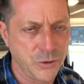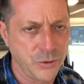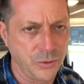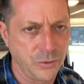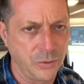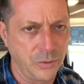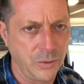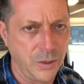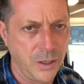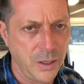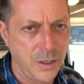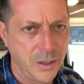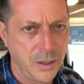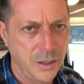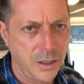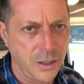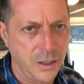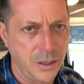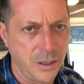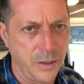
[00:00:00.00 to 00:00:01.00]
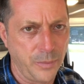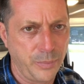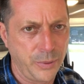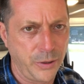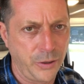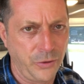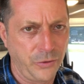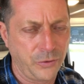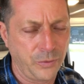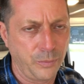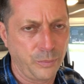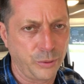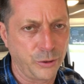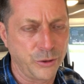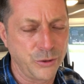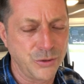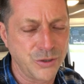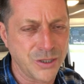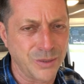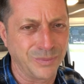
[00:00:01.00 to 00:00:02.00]
to
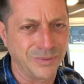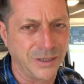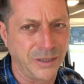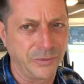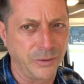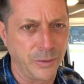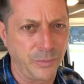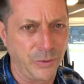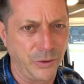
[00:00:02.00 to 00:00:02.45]
produce some lovely